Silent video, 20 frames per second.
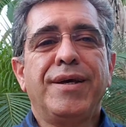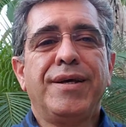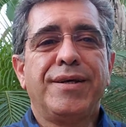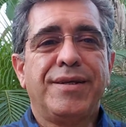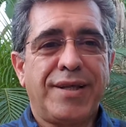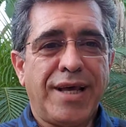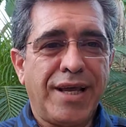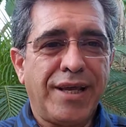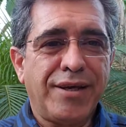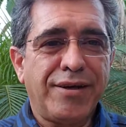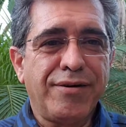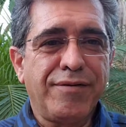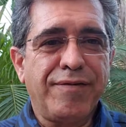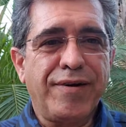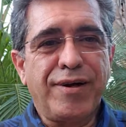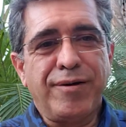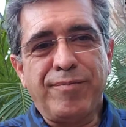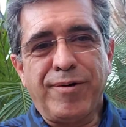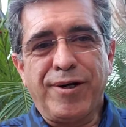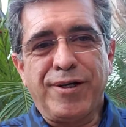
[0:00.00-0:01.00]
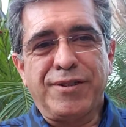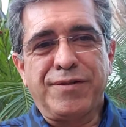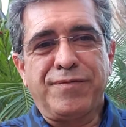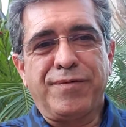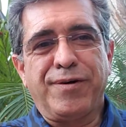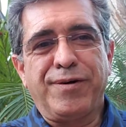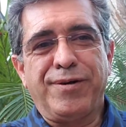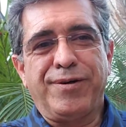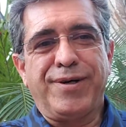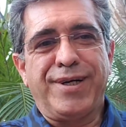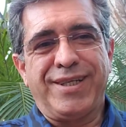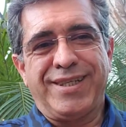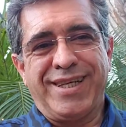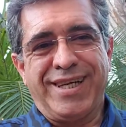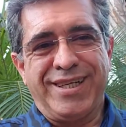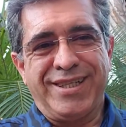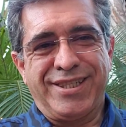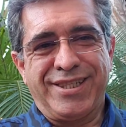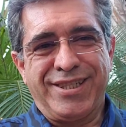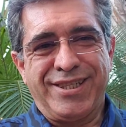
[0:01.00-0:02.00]
Thank you very much for your
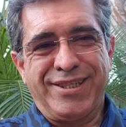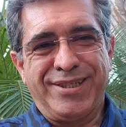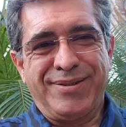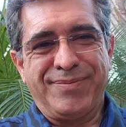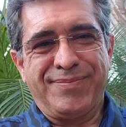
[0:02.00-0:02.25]
attention.